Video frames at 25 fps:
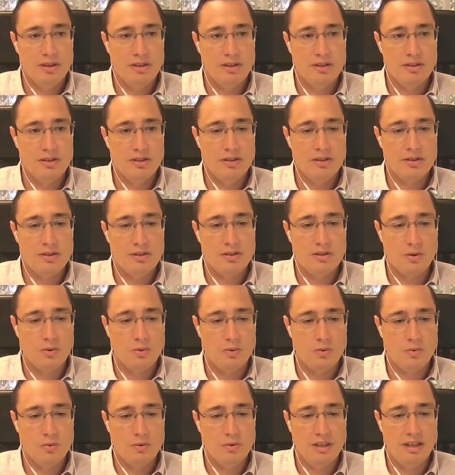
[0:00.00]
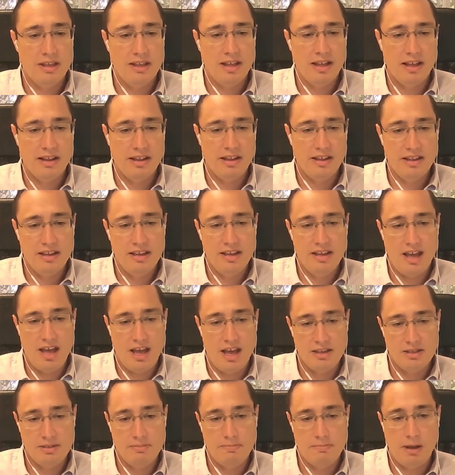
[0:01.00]
So Eli Lilly
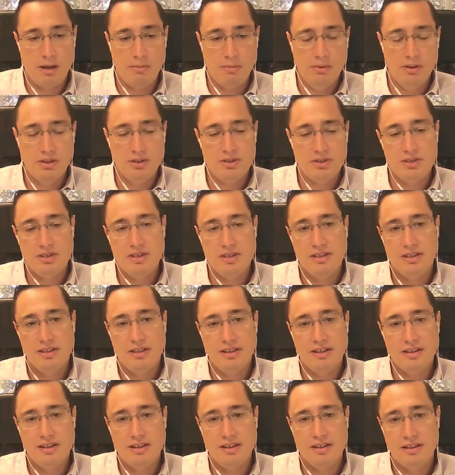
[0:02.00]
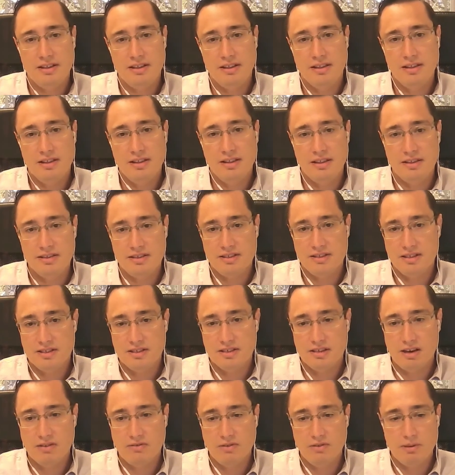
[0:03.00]
has published this
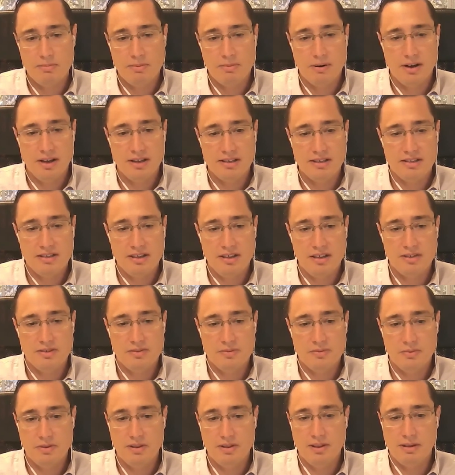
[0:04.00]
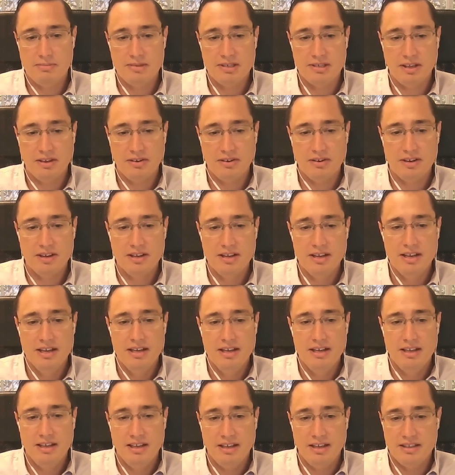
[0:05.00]
discovery process with AbCellera
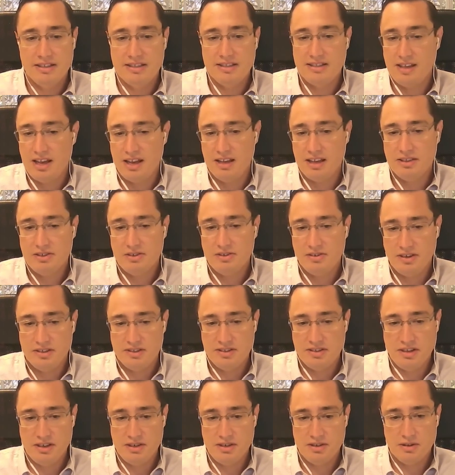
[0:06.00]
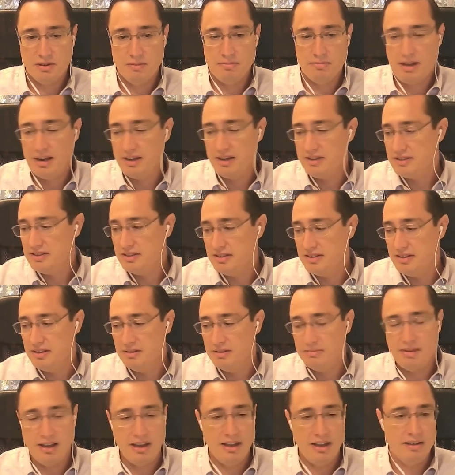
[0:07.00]
in Science Translational Medicine in
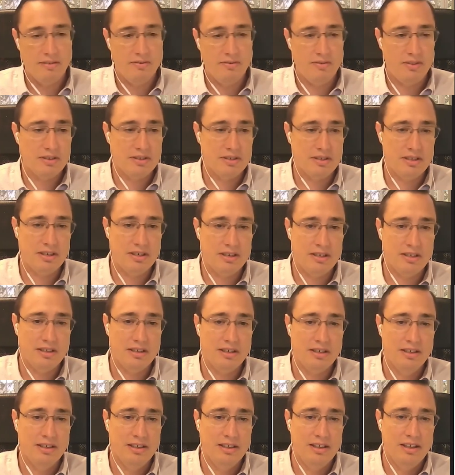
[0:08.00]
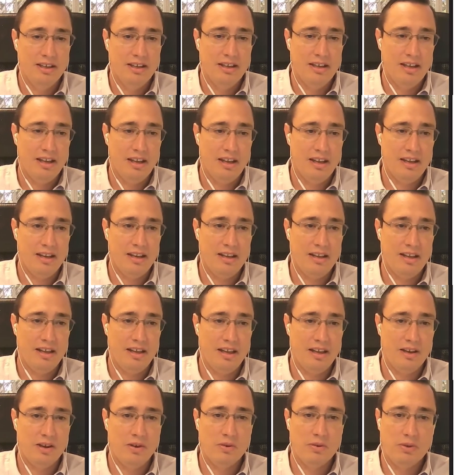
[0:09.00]
May of this year. And they
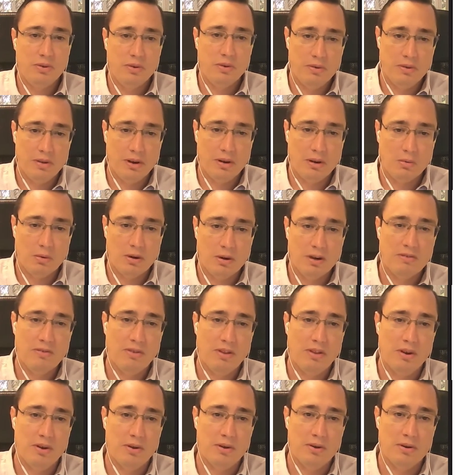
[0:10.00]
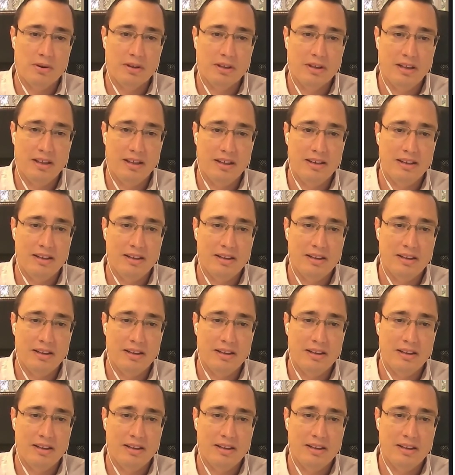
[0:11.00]
go through their workflow, and